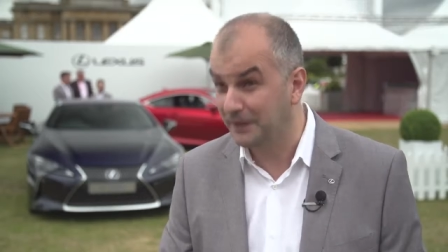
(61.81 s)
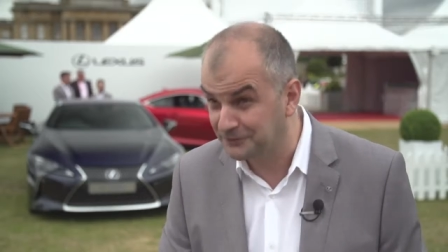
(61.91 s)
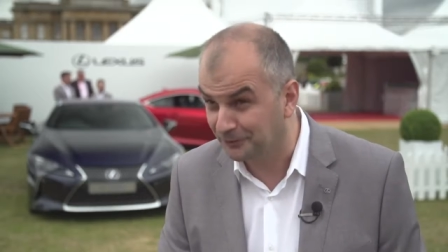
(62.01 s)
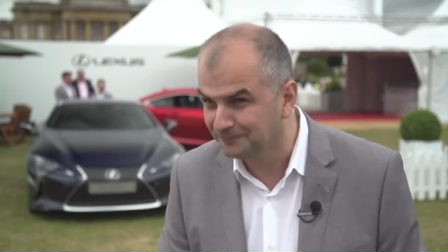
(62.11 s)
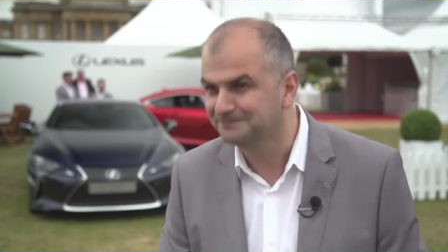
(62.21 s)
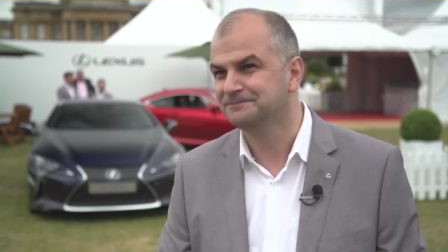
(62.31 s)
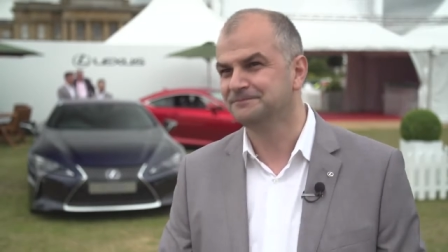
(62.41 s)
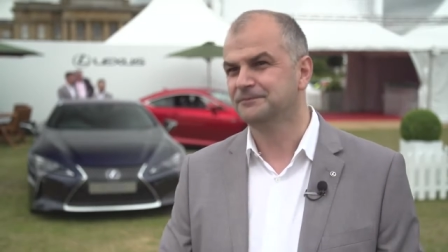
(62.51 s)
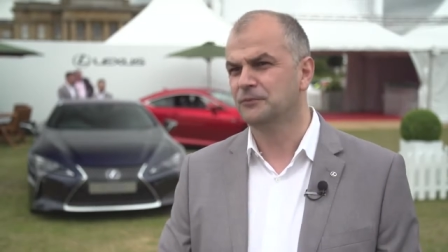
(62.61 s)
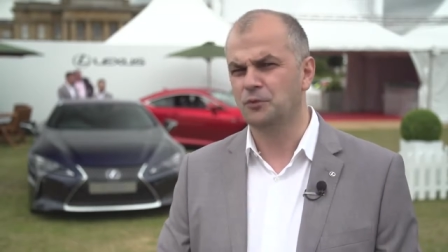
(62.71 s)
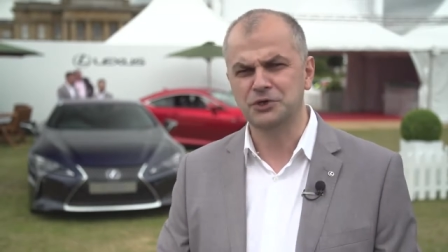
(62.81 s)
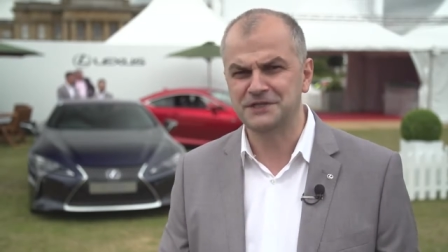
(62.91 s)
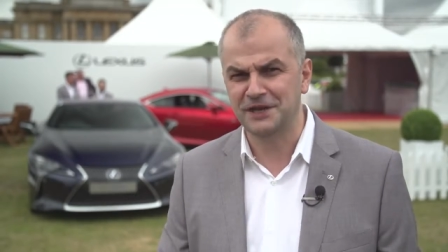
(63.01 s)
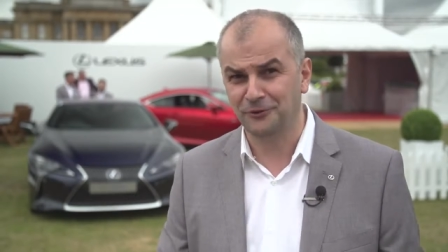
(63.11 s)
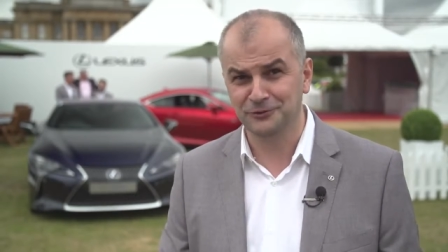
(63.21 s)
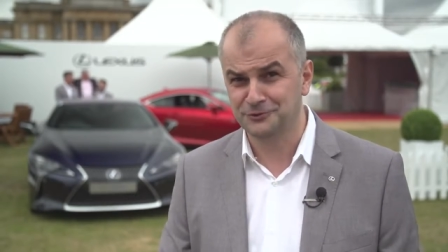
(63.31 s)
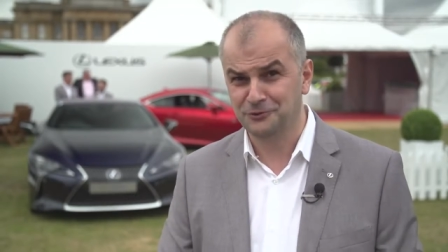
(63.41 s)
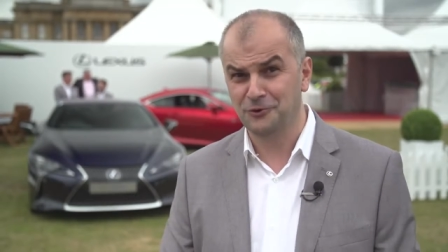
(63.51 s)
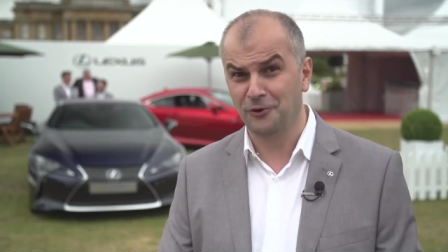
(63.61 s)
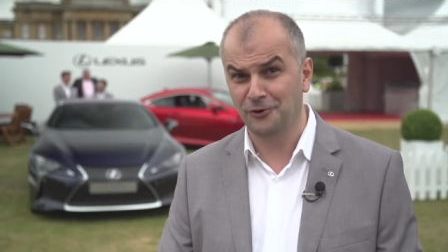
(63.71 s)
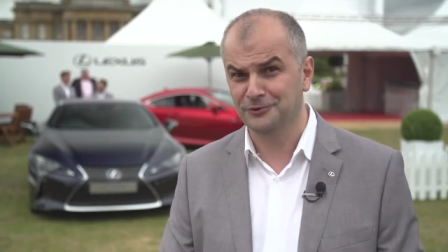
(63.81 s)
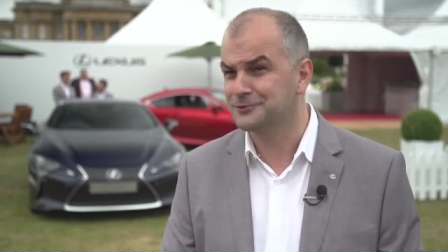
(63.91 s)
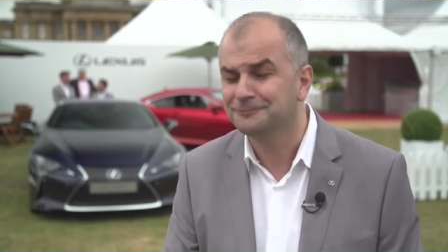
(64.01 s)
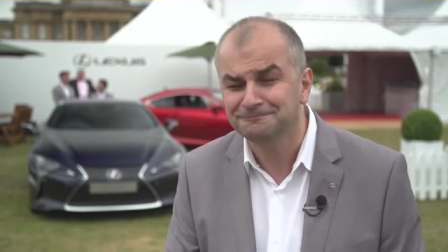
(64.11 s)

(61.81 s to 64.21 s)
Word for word: petrol which sounds glorious.